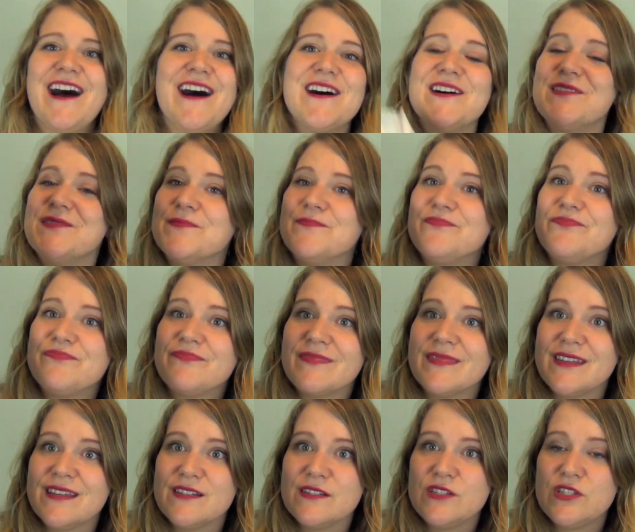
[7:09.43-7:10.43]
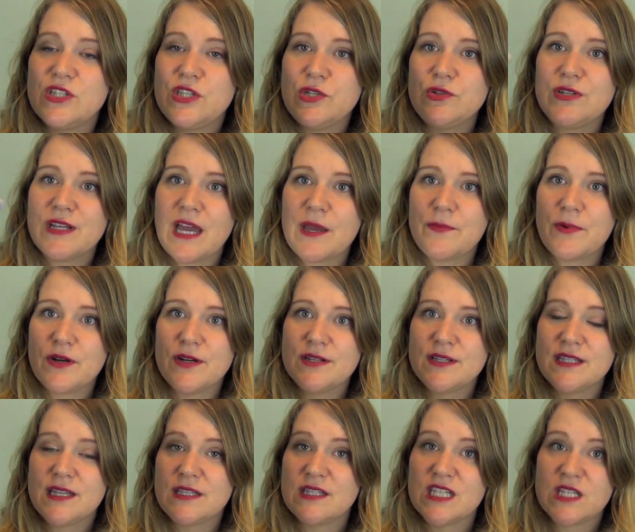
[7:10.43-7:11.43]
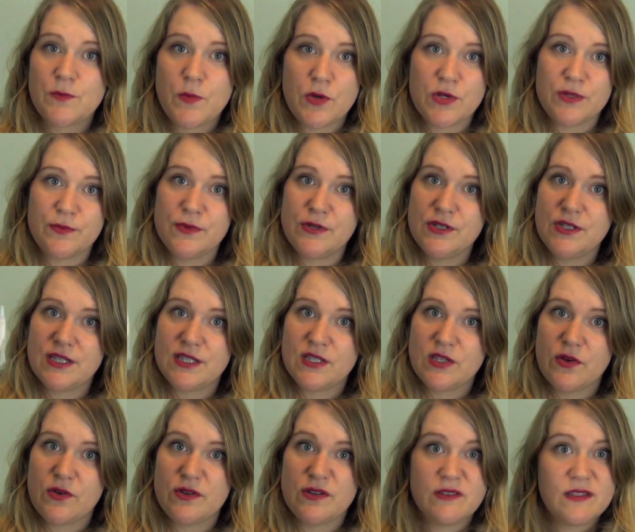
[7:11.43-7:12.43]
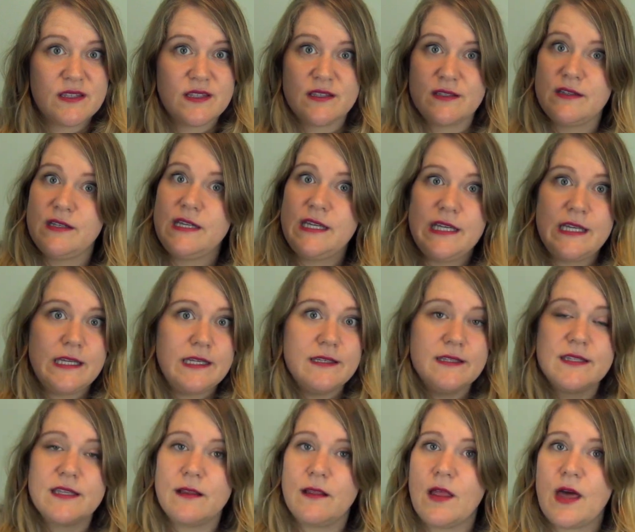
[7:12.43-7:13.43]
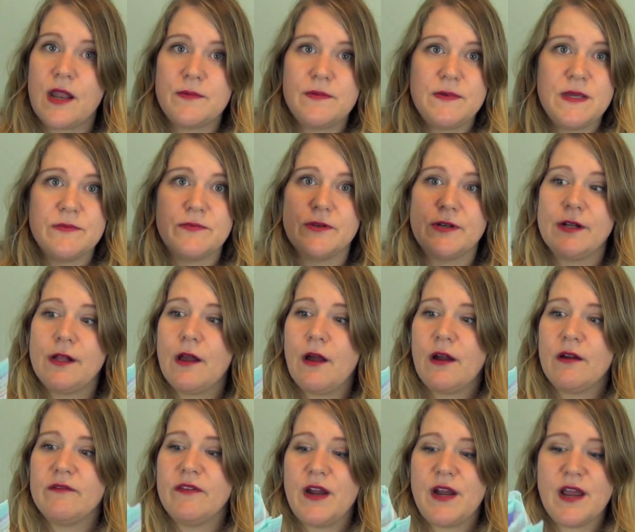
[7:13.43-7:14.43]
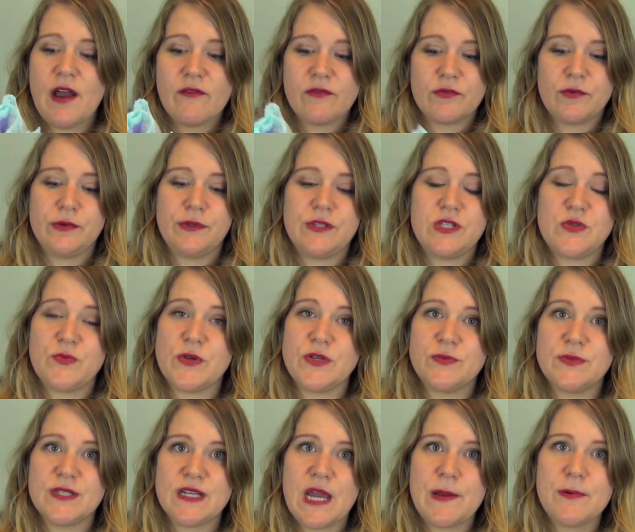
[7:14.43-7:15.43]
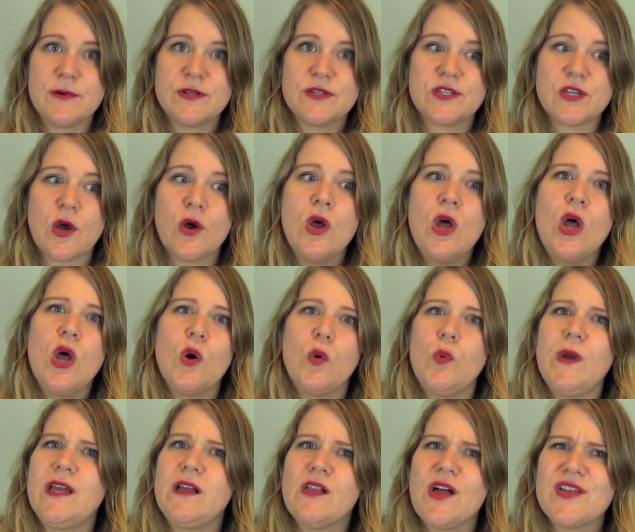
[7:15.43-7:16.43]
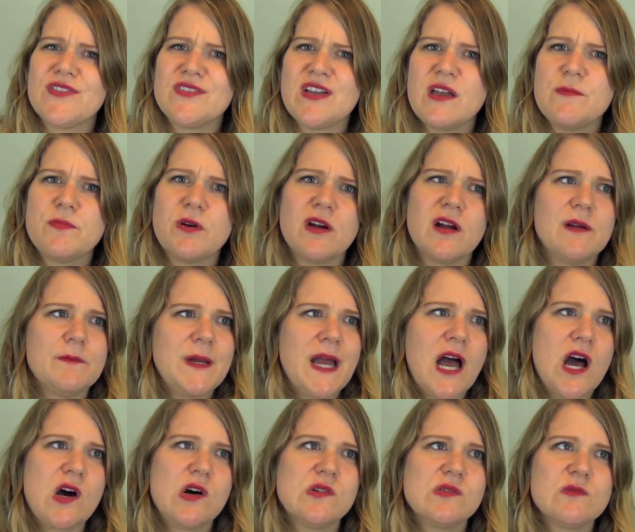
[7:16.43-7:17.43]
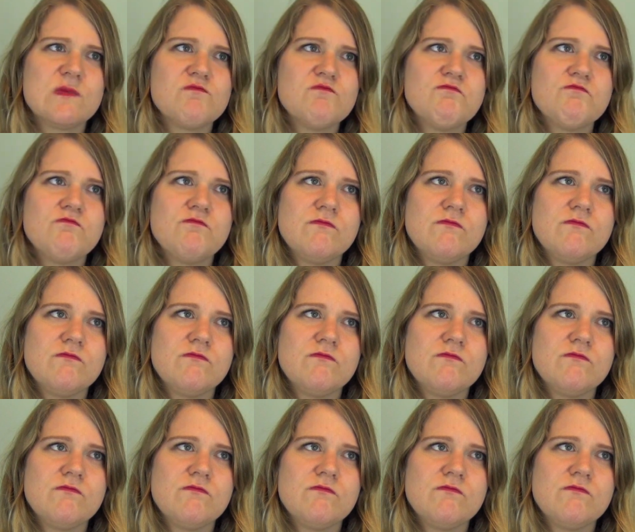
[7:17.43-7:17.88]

um, two diapers, disposable, just so it's ease. A lot of people are very comfortable with disposable diapers. So we cloth diaper about 75%